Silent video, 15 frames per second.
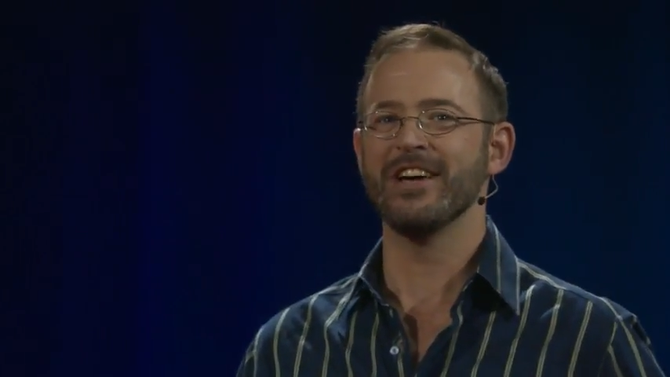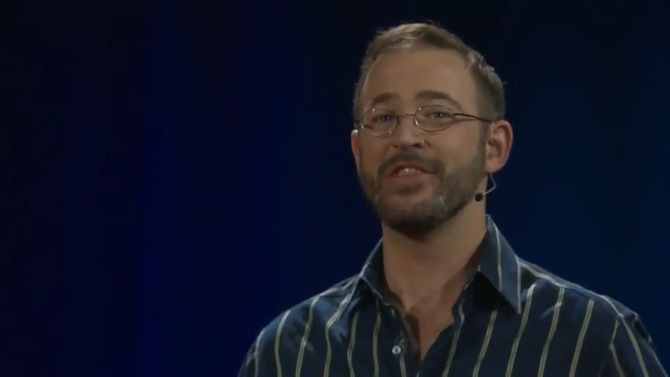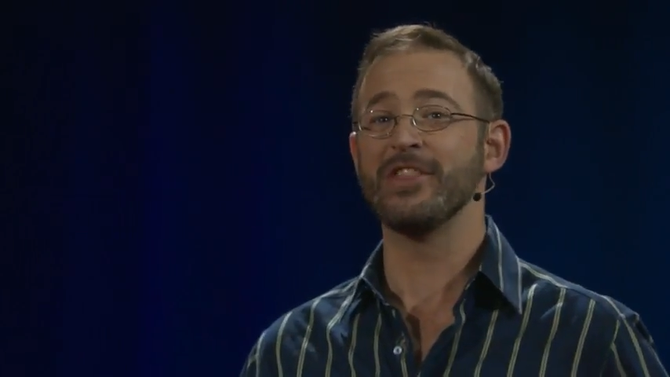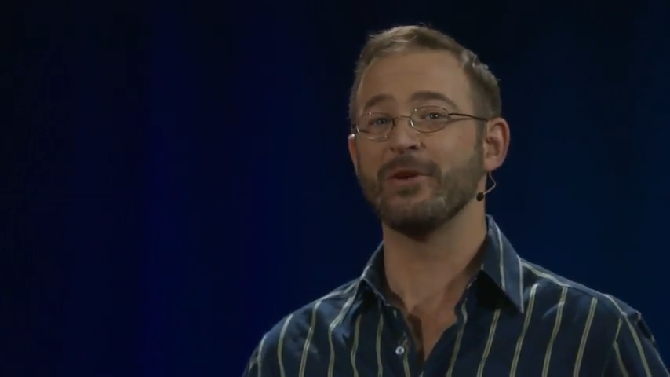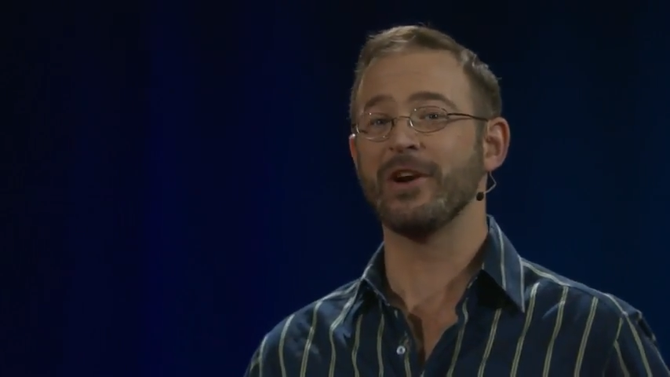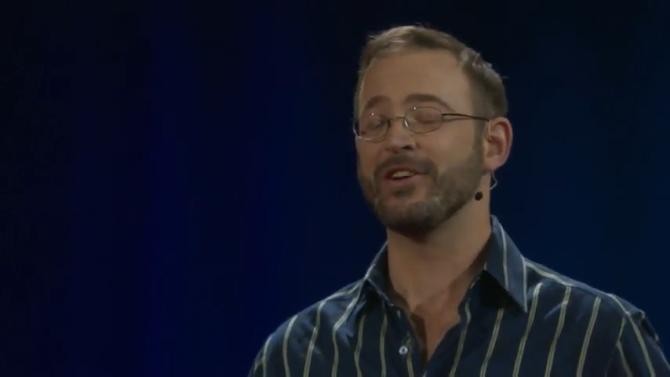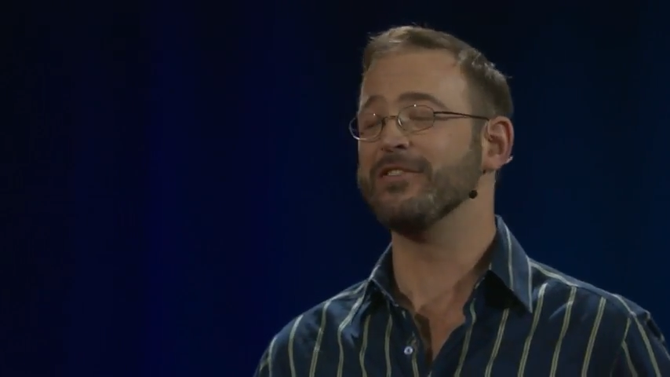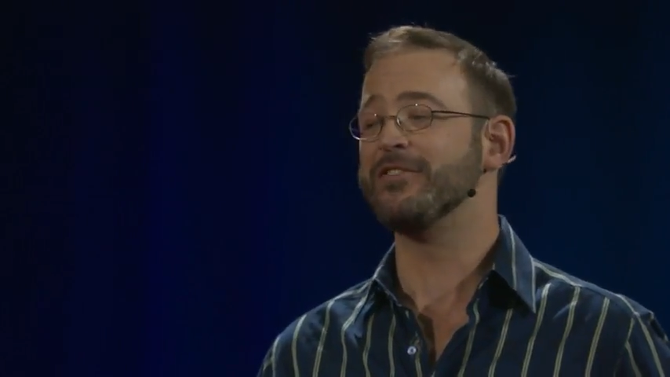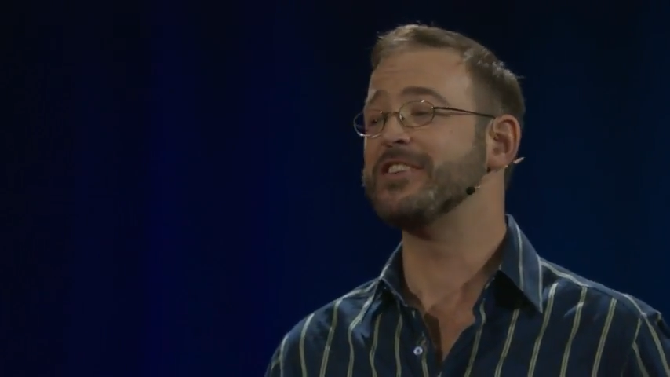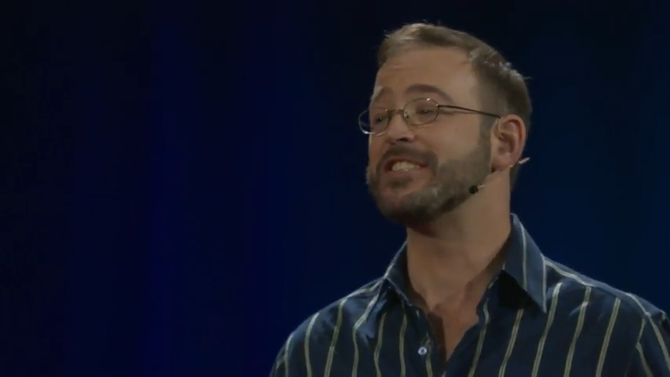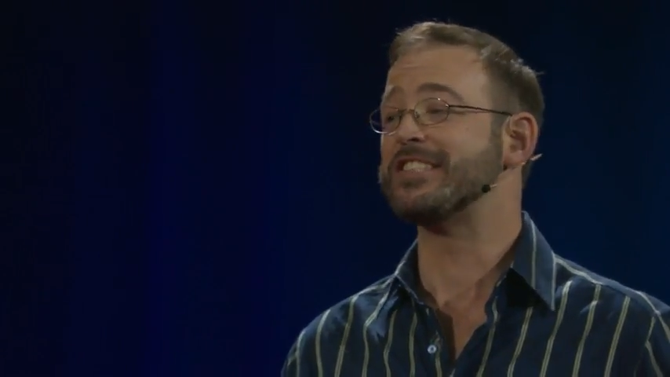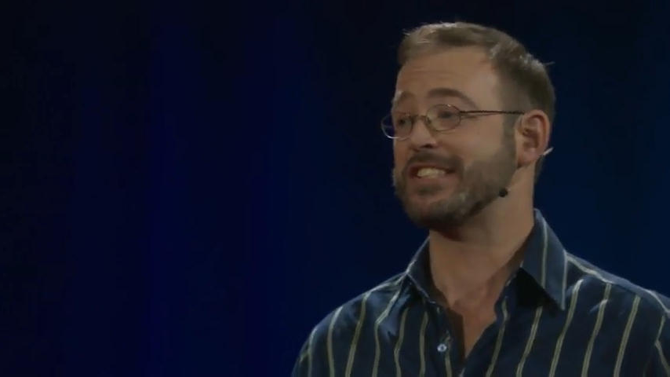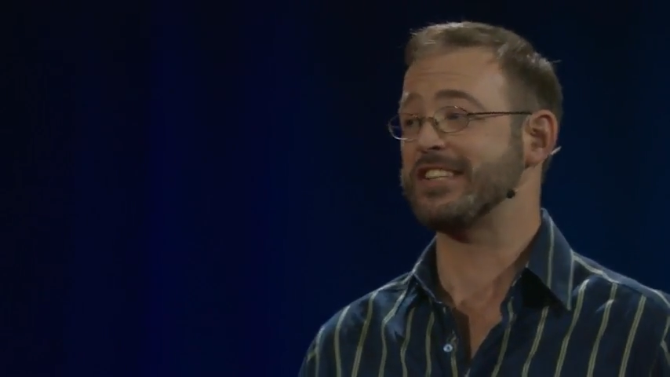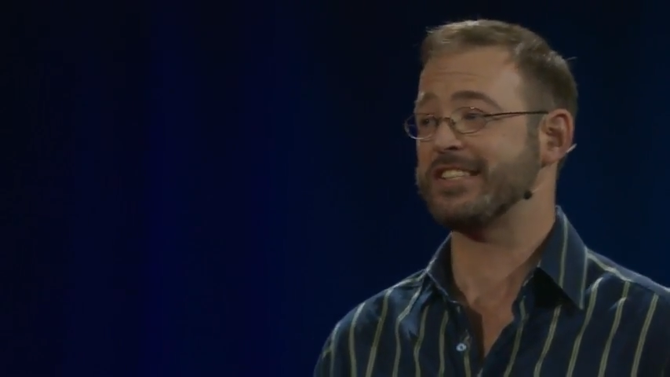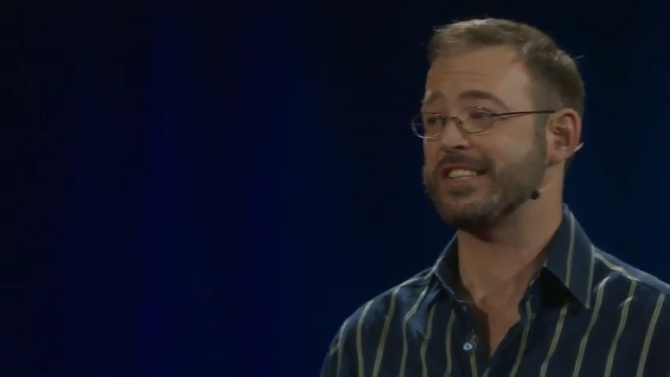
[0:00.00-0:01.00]
theoretical
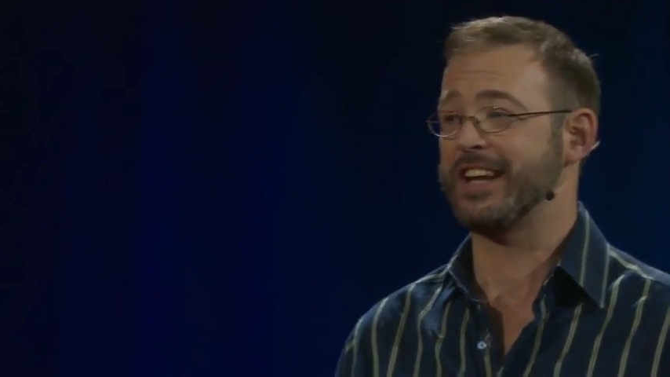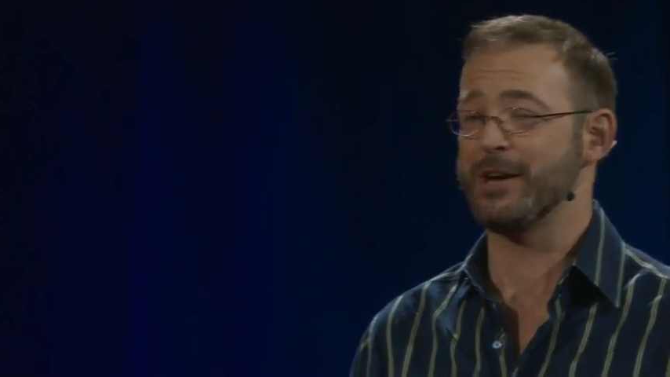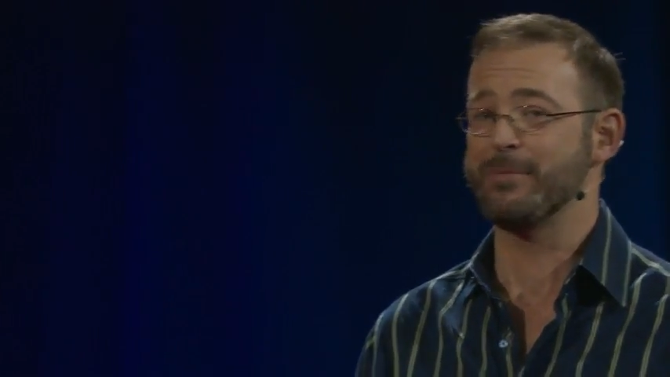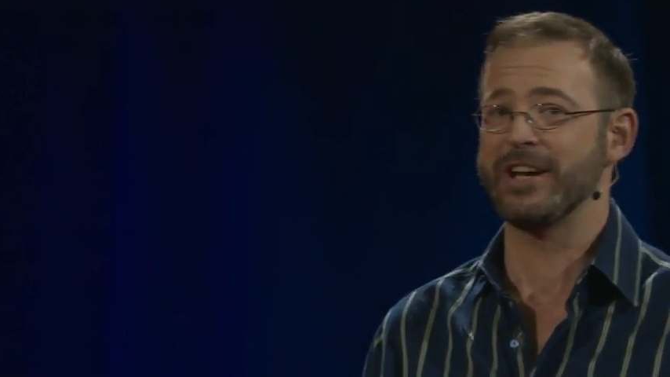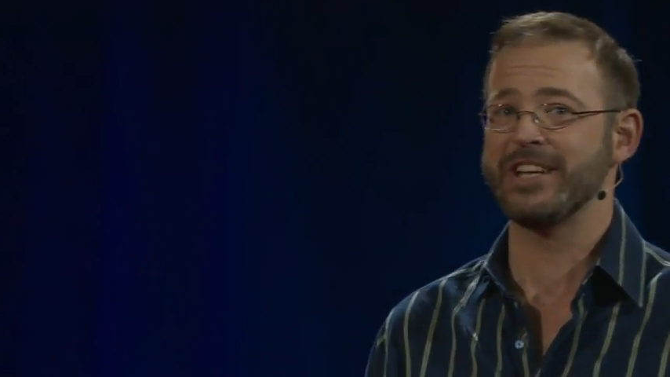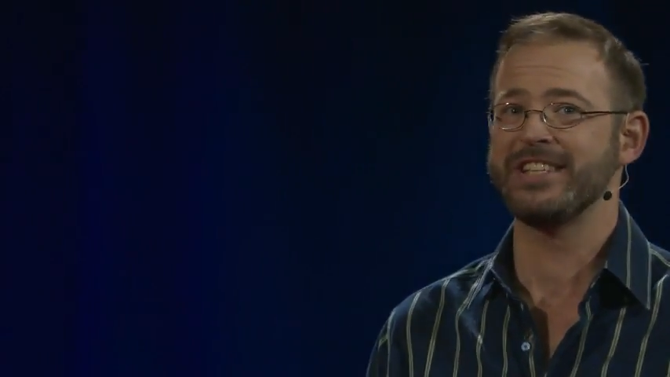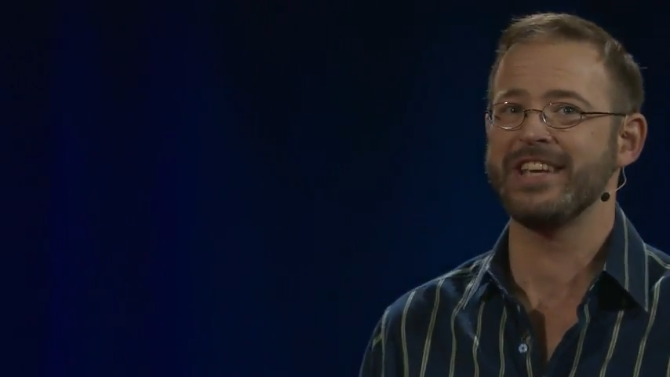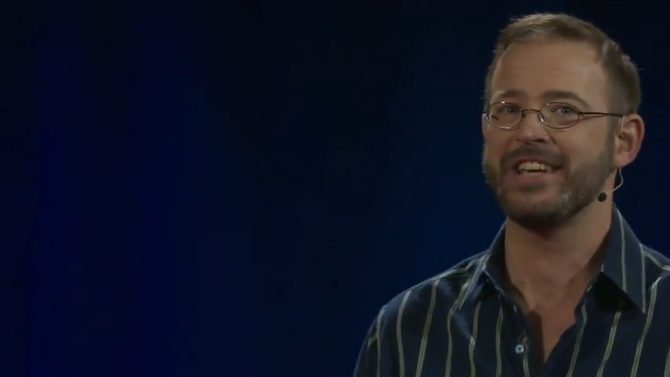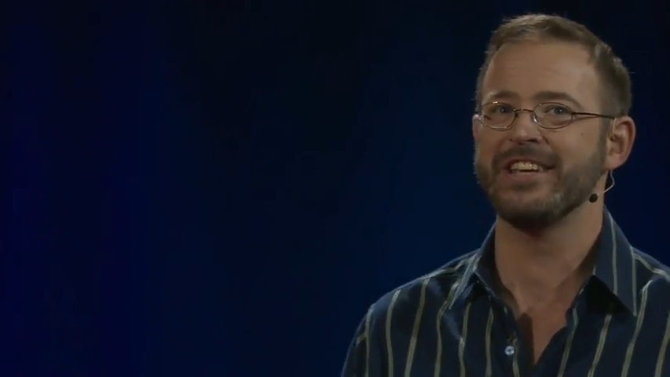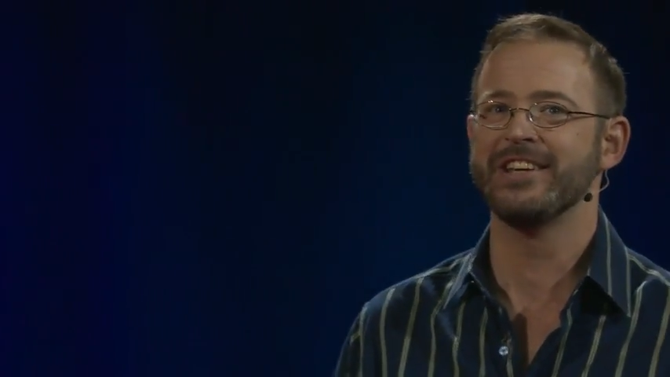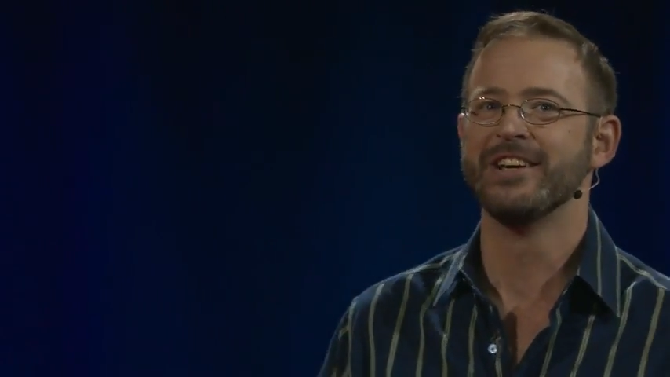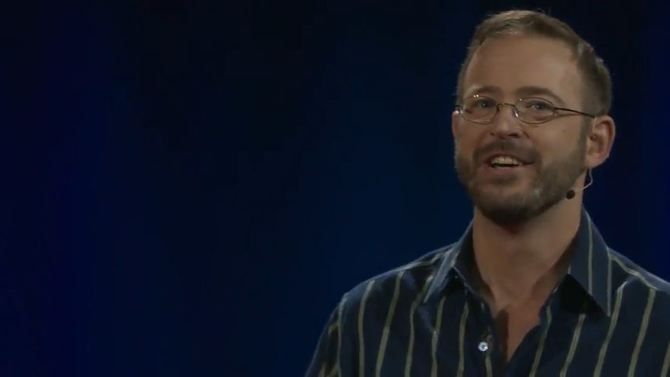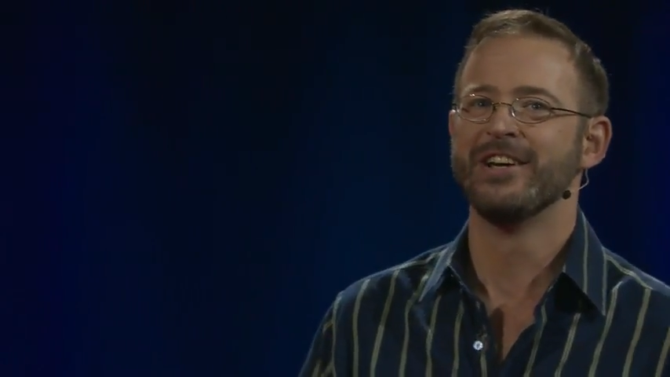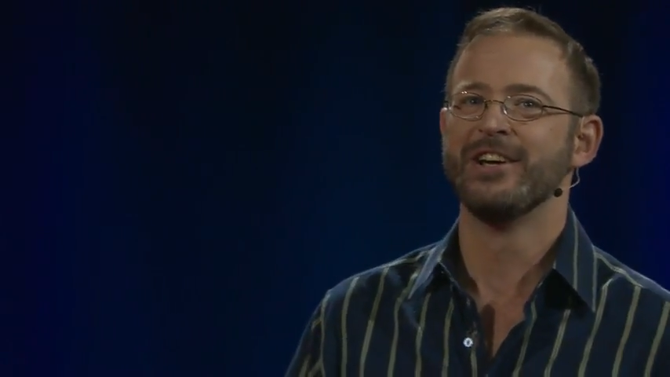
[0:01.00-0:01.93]
physicist at MIT,